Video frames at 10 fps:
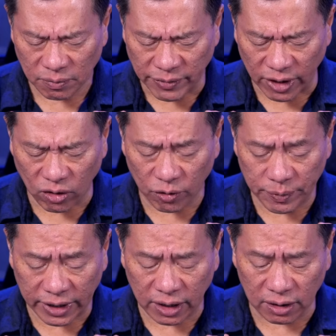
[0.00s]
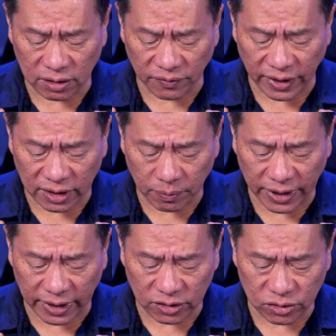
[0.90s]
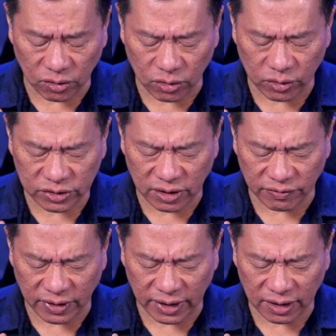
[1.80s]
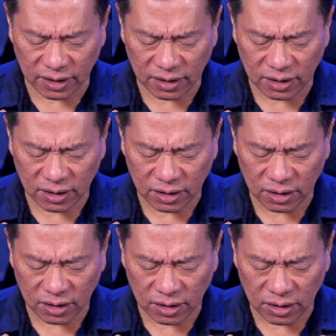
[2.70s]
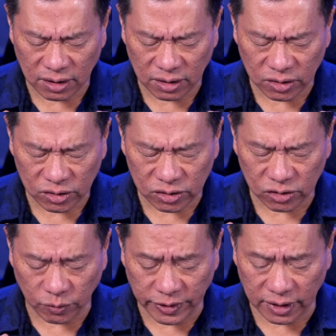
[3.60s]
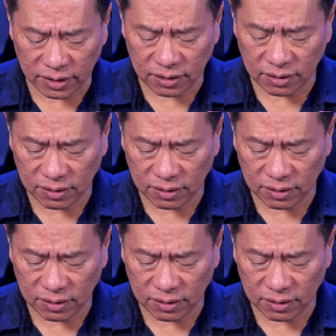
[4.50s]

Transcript: May all be healed of any pain, sorrow, or suffering. So be it.